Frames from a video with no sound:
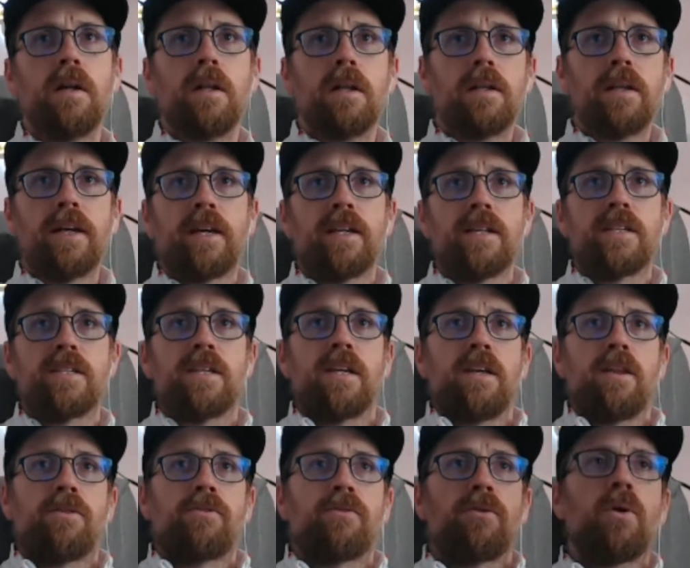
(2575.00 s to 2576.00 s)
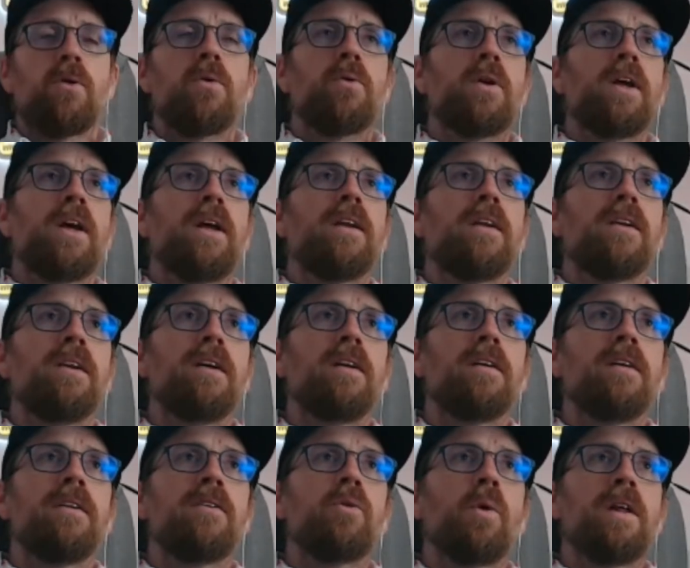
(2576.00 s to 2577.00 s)
Lincoln City thrown in
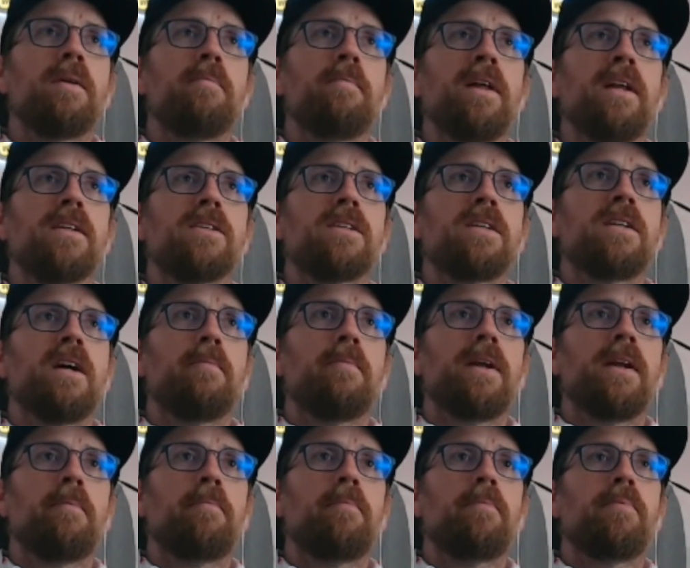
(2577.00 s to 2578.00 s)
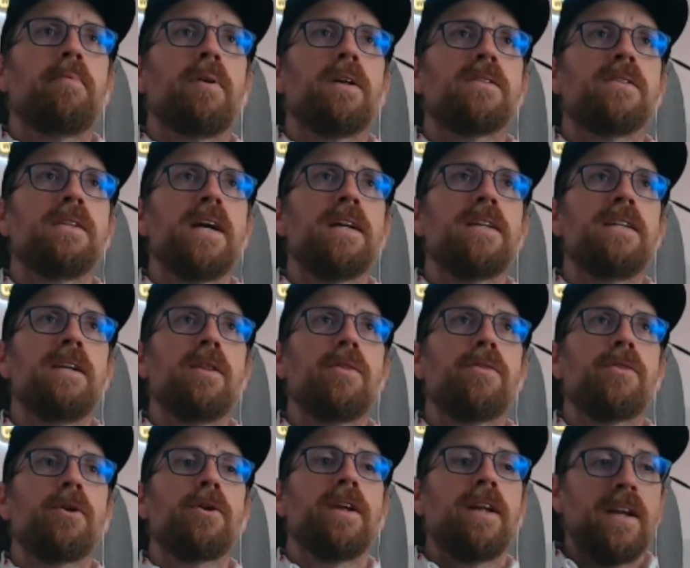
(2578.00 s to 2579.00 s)
20 minutes coming up. Well, it's
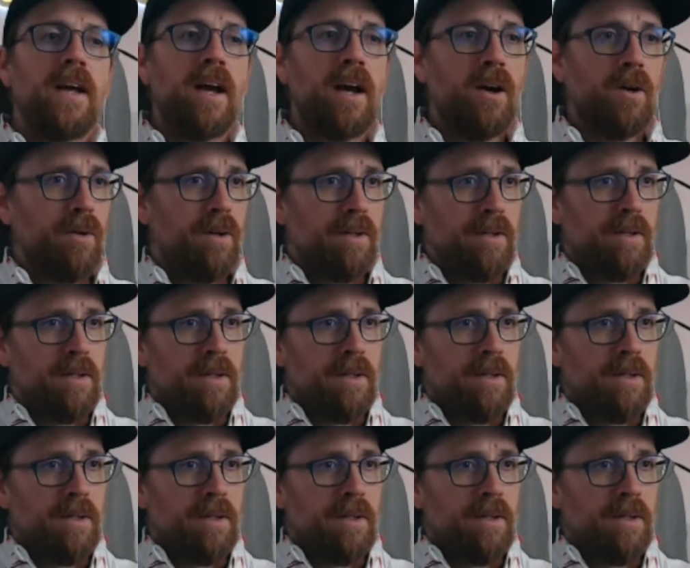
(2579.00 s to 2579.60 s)
19:30 now.